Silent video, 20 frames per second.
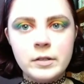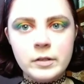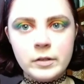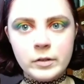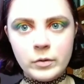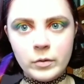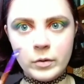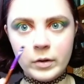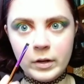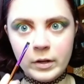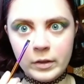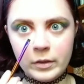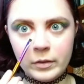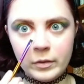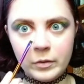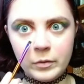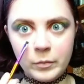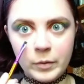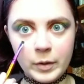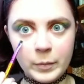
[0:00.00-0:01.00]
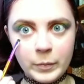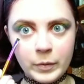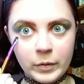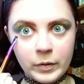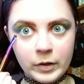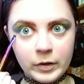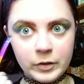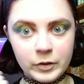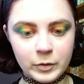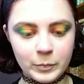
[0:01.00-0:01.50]
do the
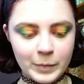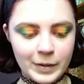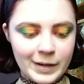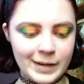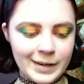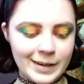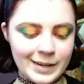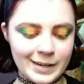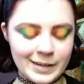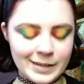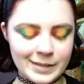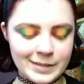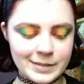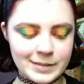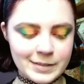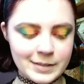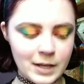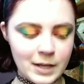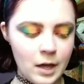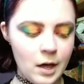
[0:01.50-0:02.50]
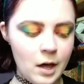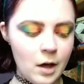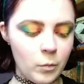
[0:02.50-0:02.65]
rainbow under my eyes.